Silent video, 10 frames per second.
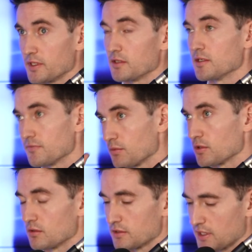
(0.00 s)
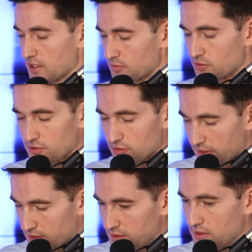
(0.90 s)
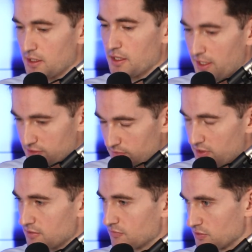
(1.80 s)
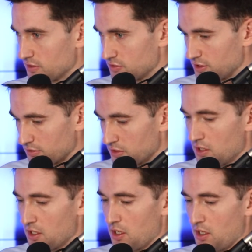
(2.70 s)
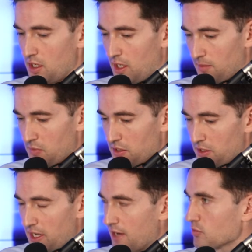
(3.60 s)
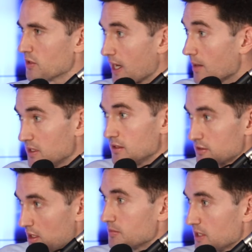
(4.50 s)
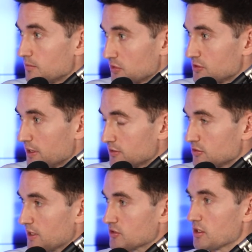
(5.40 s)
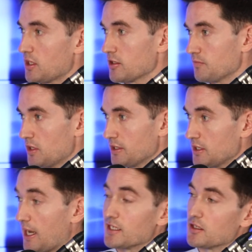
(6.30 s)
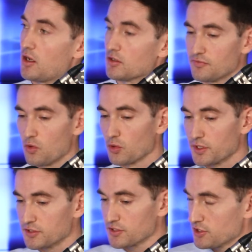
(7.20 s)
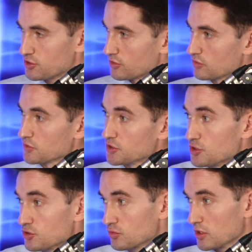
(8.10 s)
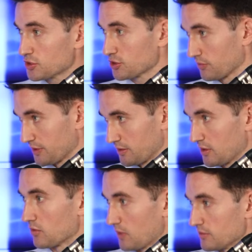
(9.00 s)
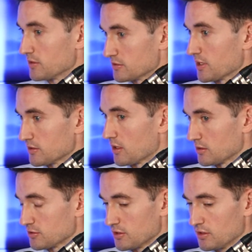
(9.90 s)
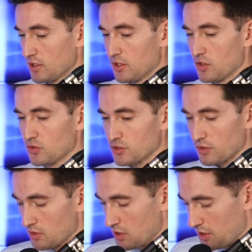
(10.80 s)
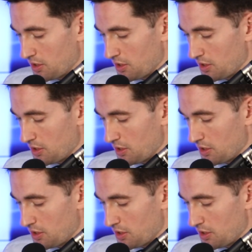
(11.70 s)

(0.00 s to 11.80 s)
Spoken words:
billion, if I recall the data point correctly, estimated for this year. Everyone can't be in the top 10%. So that's a lot of money and a lot of organizational restructuring around this technology. So